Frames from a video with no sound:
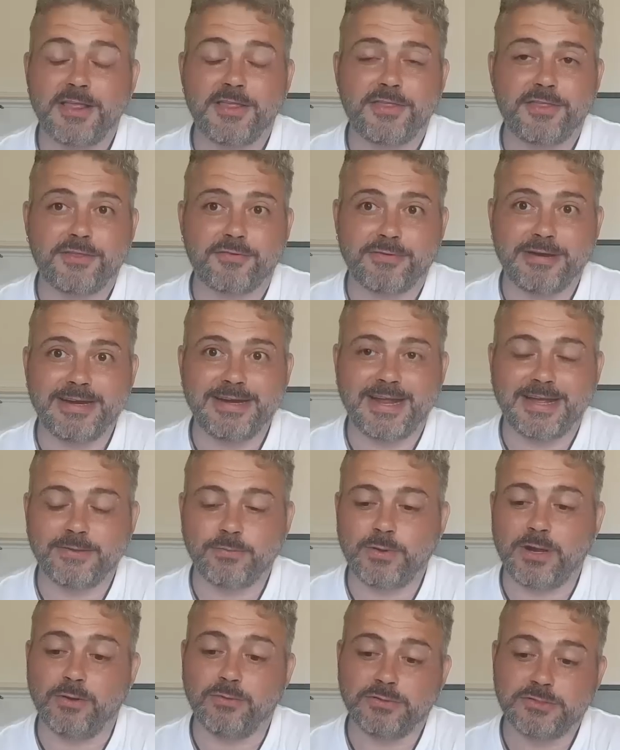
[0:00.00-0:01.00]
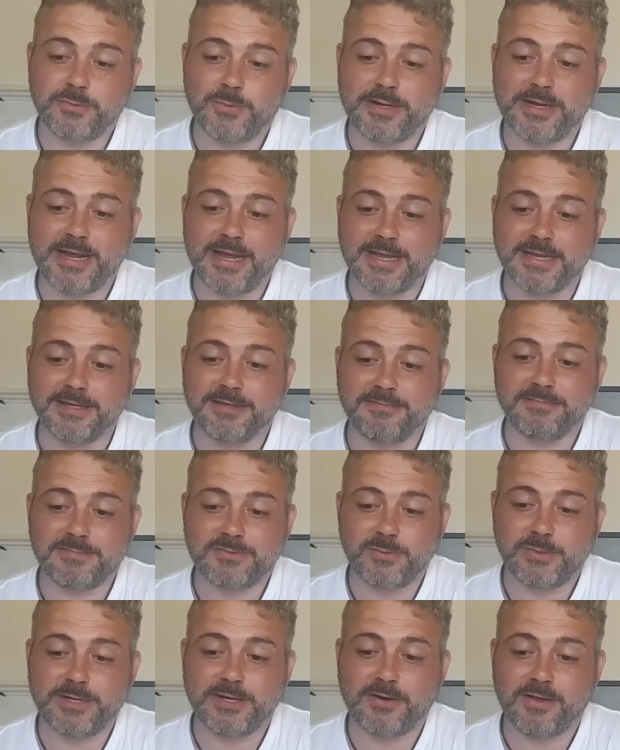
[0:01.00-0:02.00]
three day, well, 28,
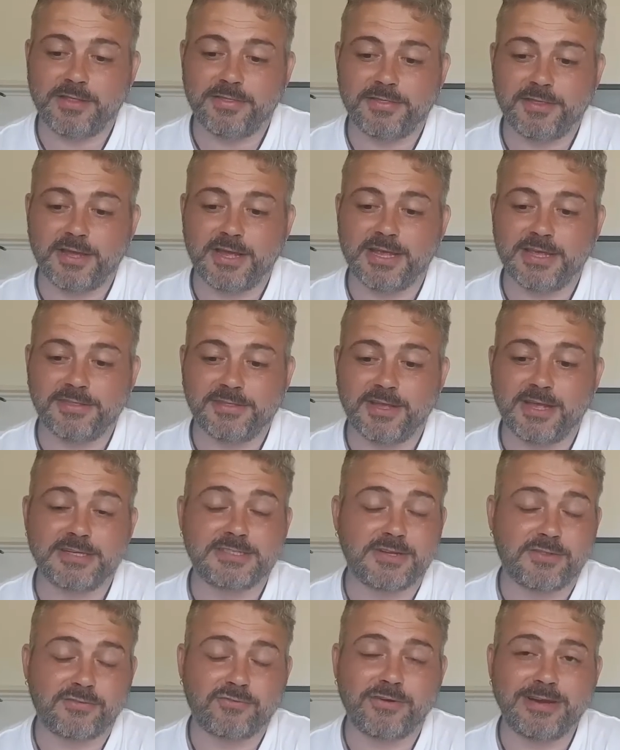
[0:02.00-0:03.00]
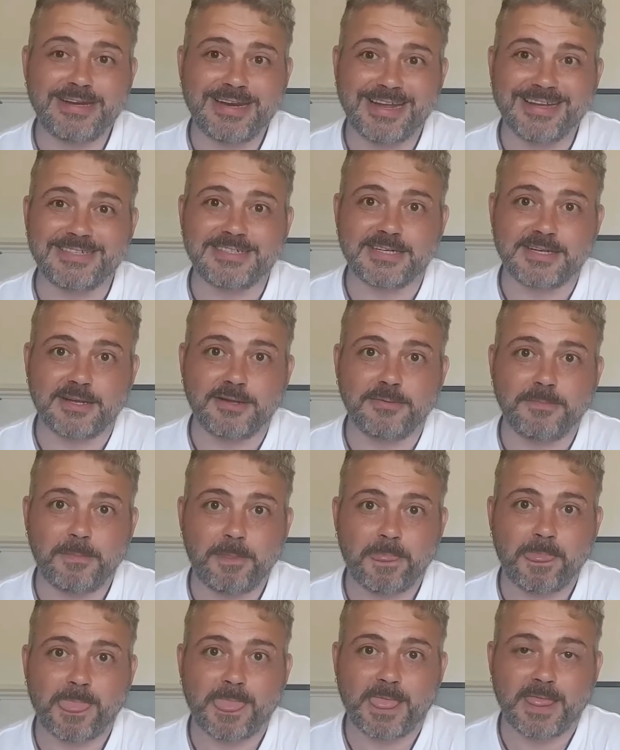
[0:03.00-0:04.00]
29, 30, 30, so three days ago.
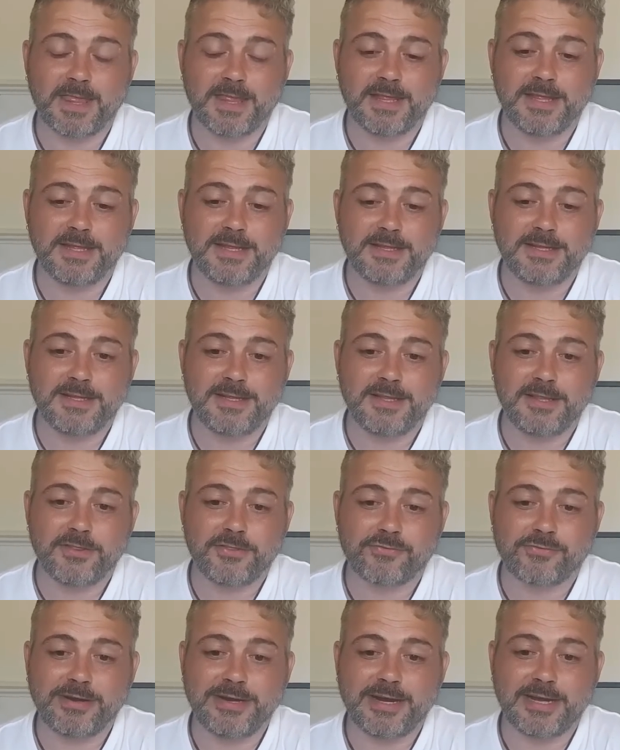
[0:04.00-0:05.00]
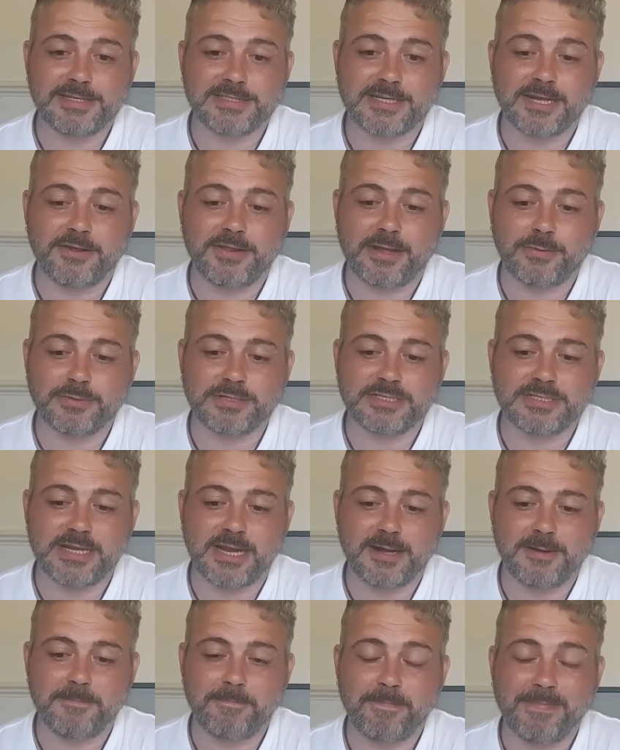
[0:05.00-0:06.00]
Three days ago that was
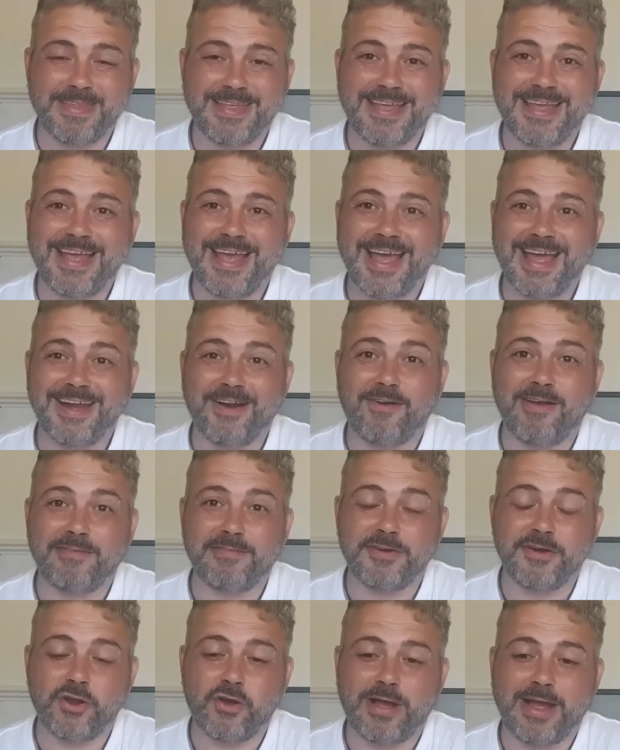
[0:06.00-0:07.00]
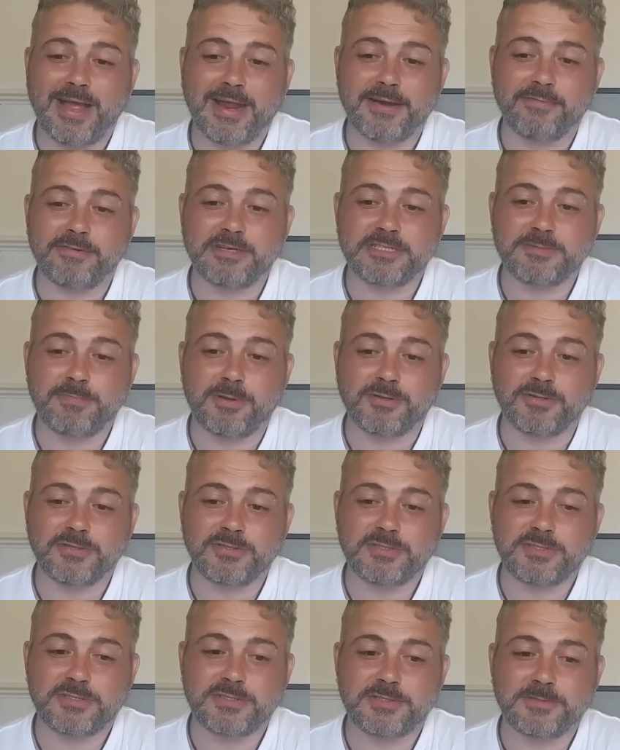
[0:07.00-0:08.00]
sent, and I have not had a
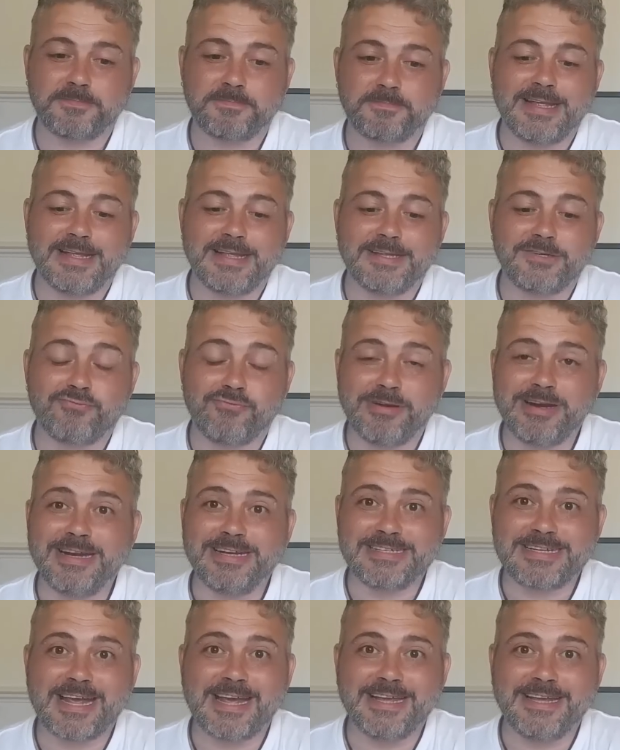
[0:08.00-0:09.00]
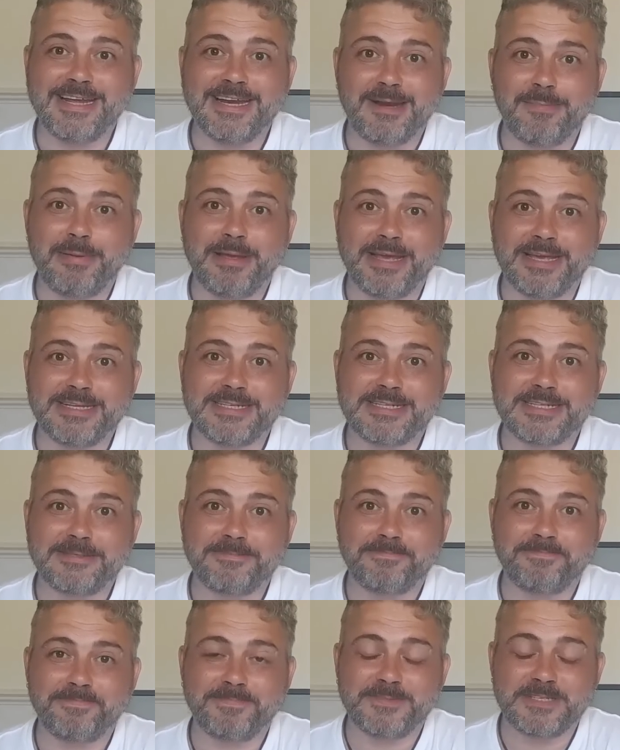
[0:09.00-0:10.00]
response. It's really taking a piss,
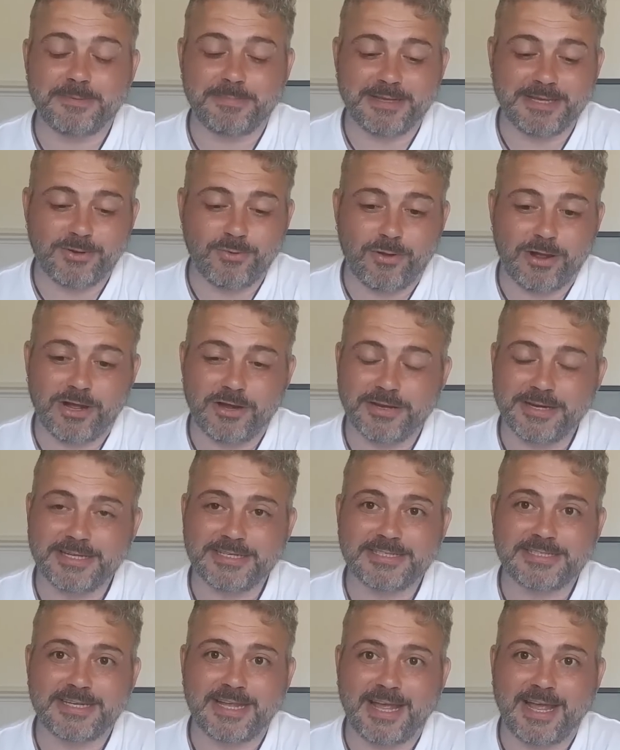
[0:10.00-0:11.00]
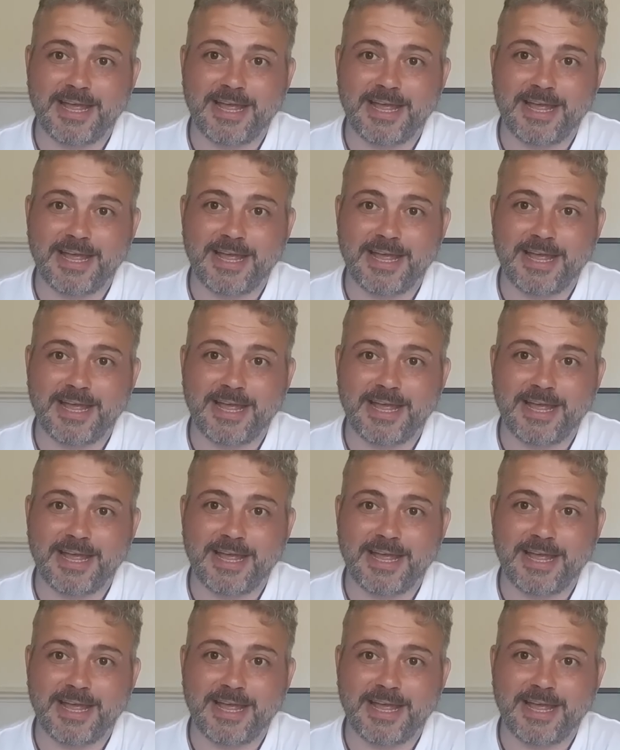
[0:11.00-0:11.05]
to be quite honest,